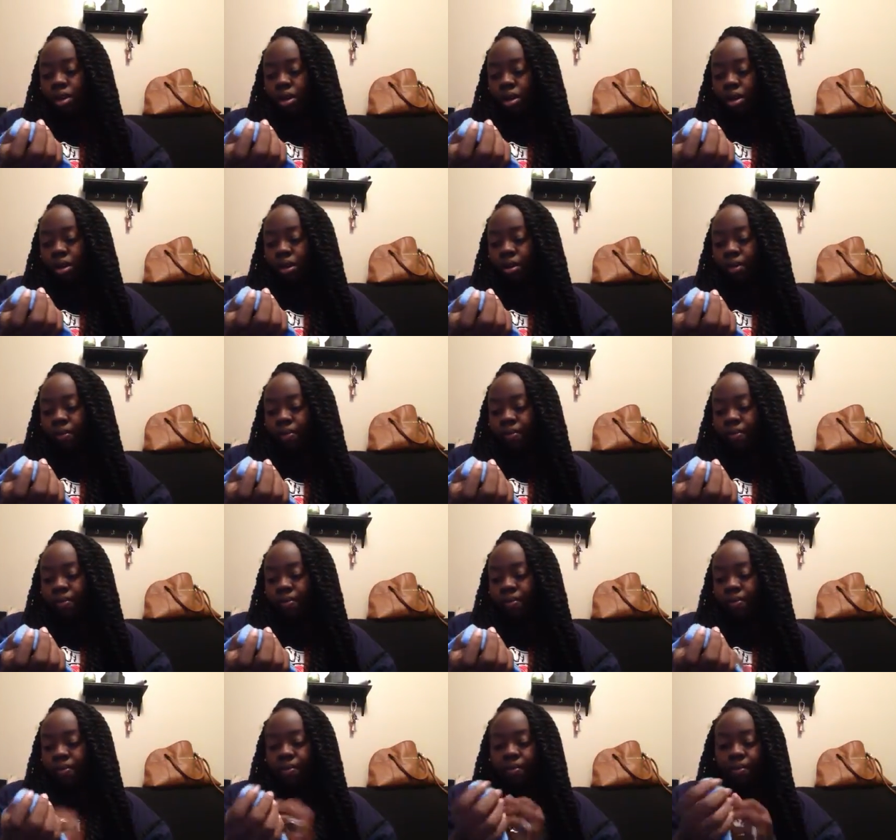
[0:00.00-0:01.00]

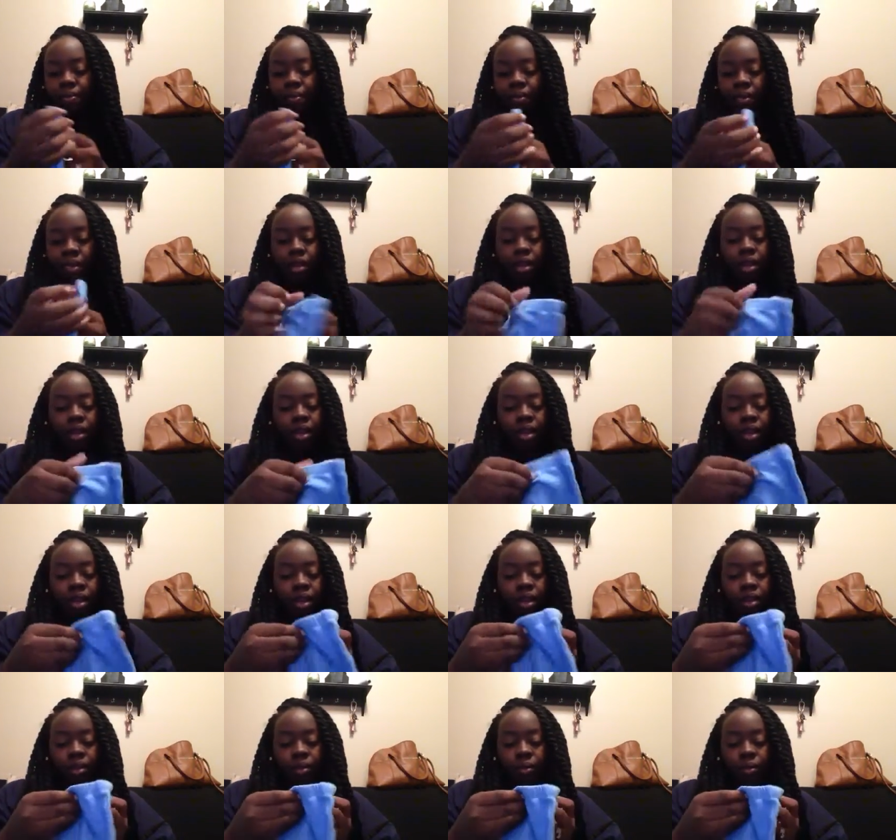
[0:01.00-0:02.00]
um,
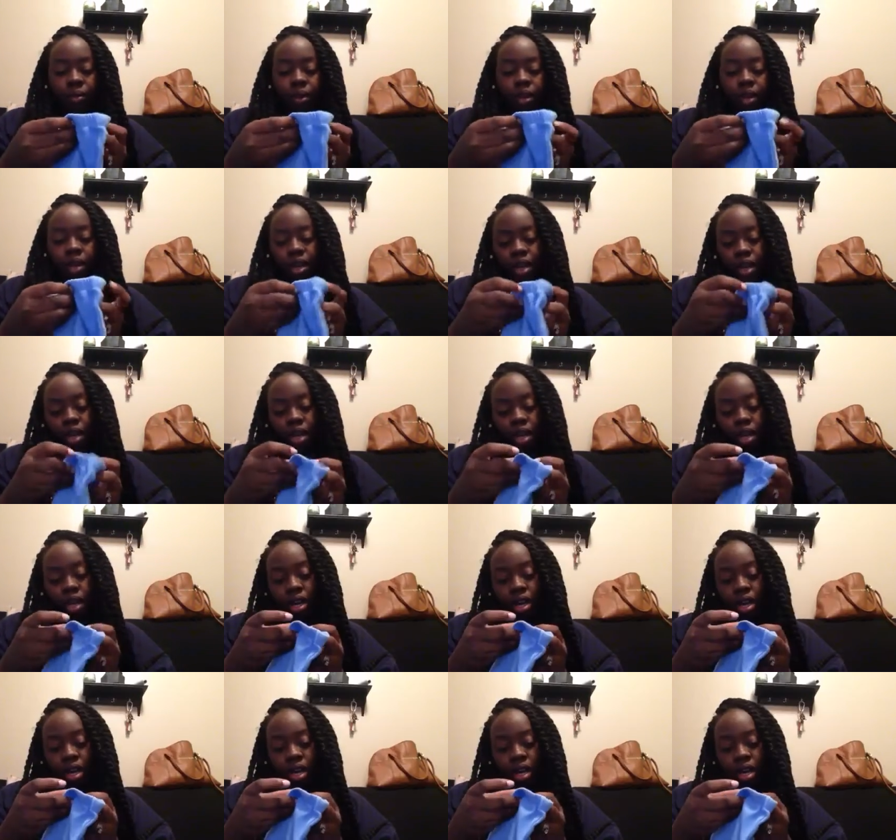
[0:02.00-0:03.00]
were
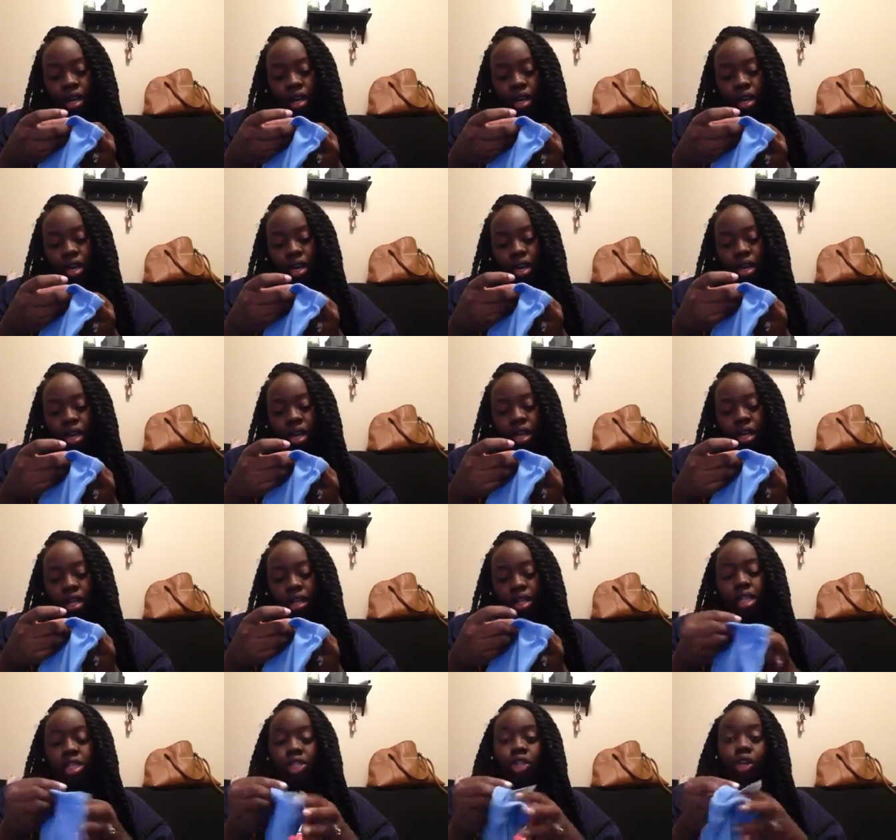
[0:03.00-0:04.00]

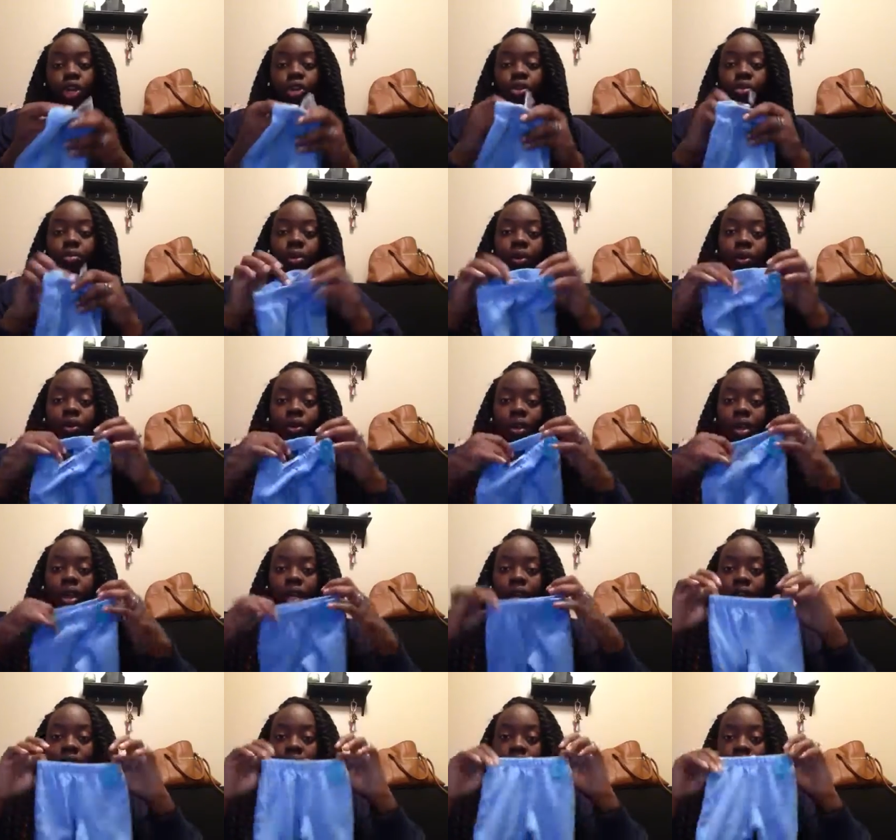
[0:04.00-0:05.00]
these are
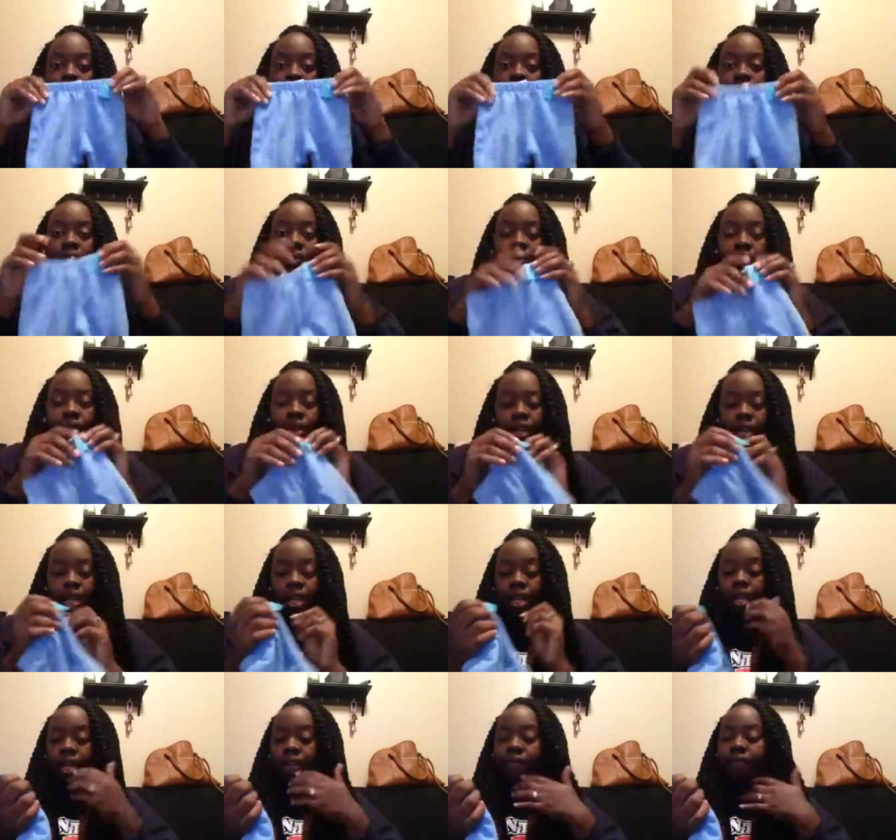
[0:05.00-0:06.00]
newborn, and they were
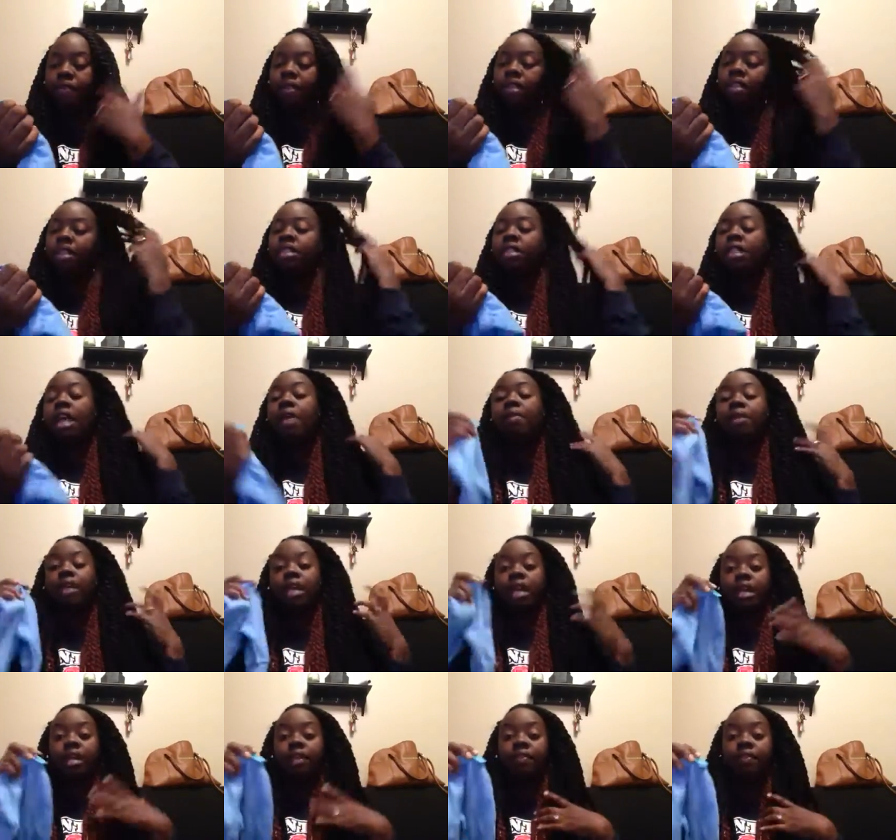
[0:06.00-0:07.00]
in the fifty. They were
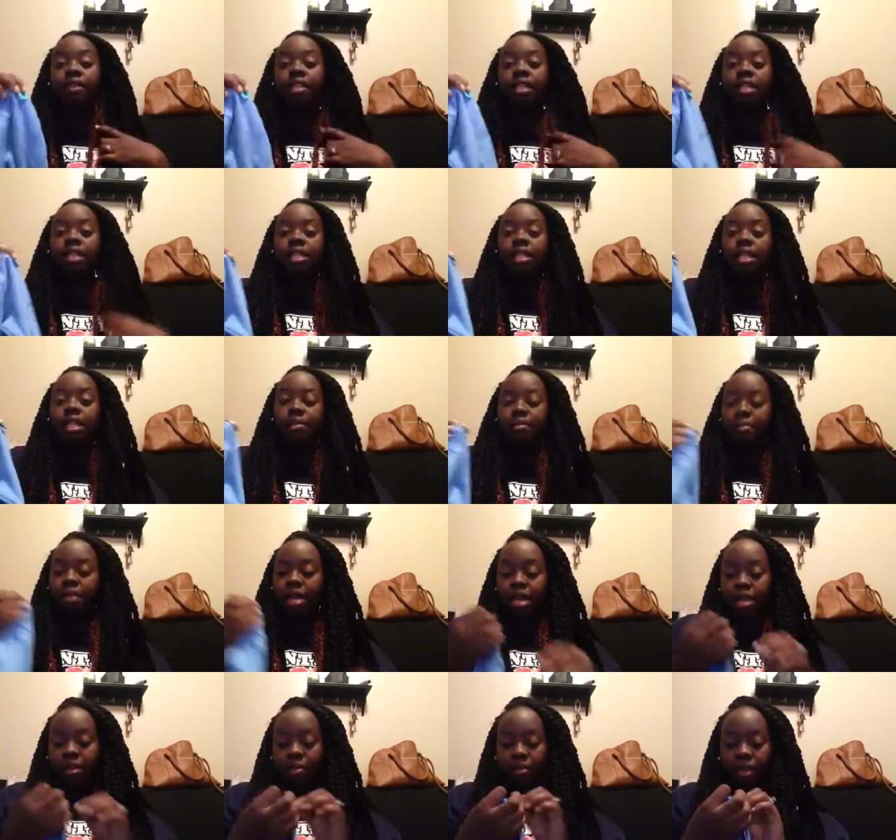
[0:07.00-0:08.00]
in the fifty cent
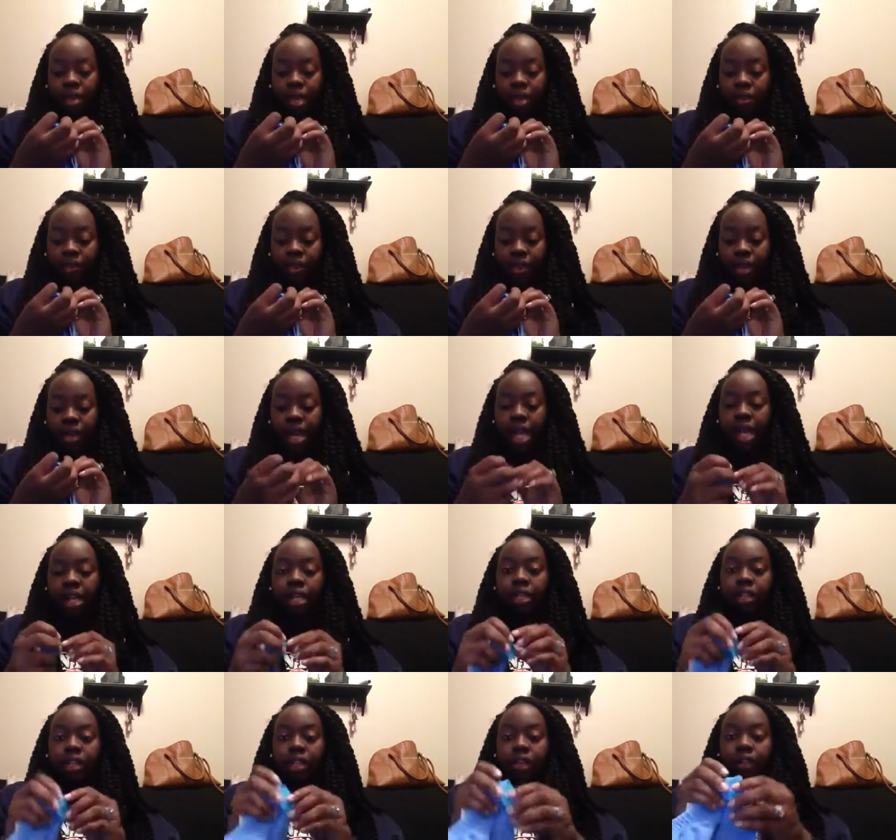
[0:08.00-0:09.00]
bin, but they were a
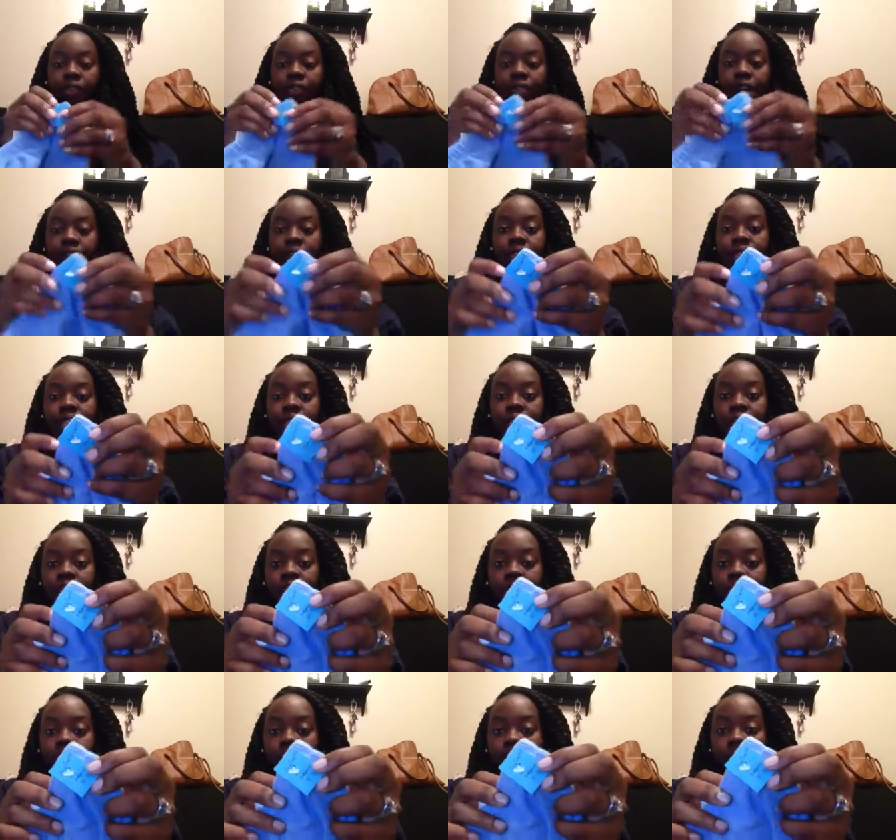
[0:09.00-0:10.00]
dollar and thirty five
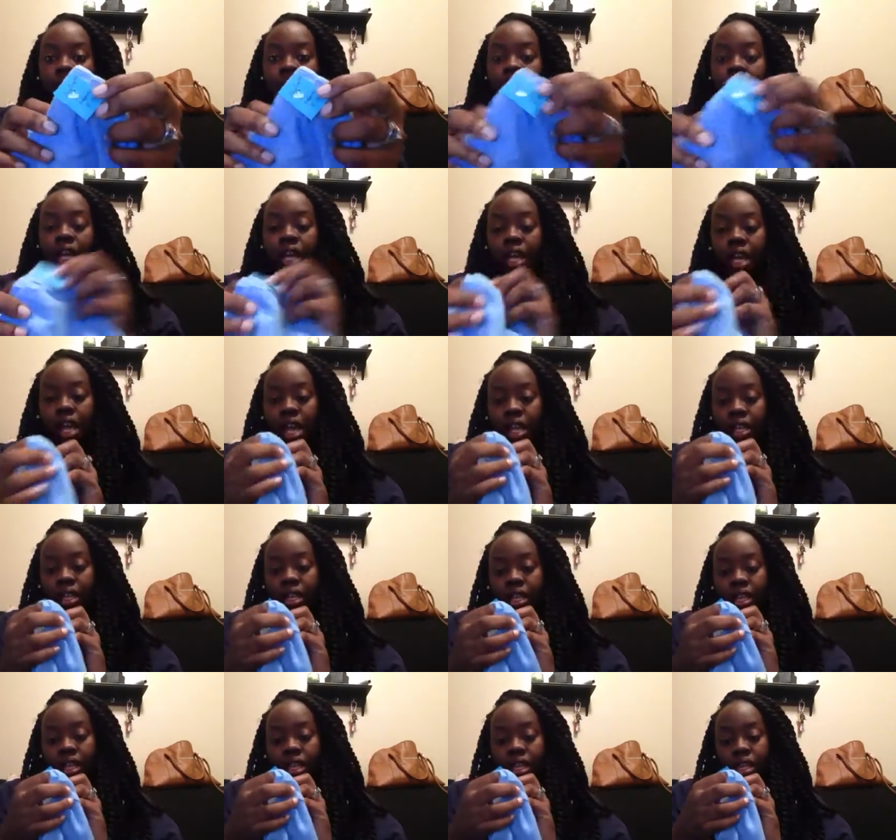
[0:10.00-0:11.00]
cent, I
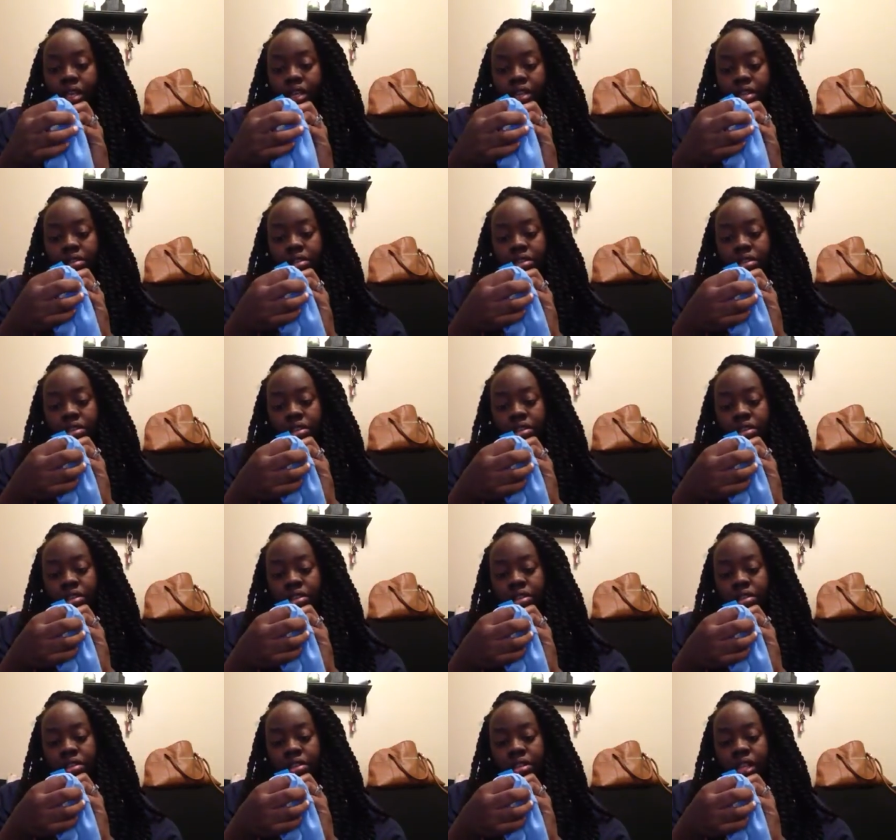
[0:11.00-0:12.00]
think.
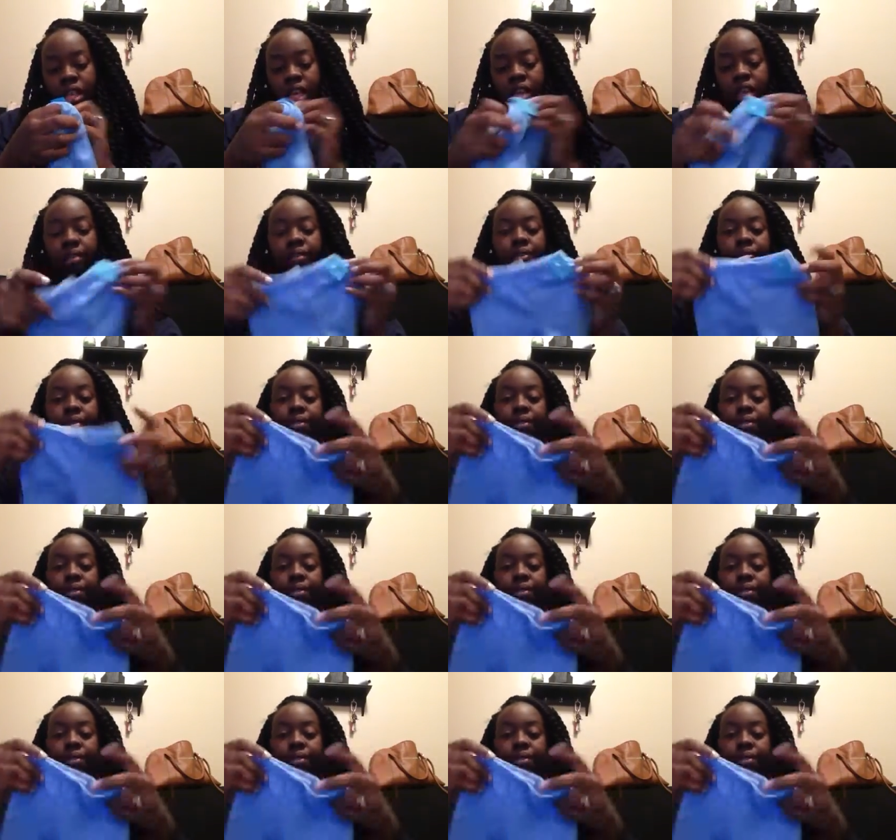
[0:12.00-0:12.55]
Yeah.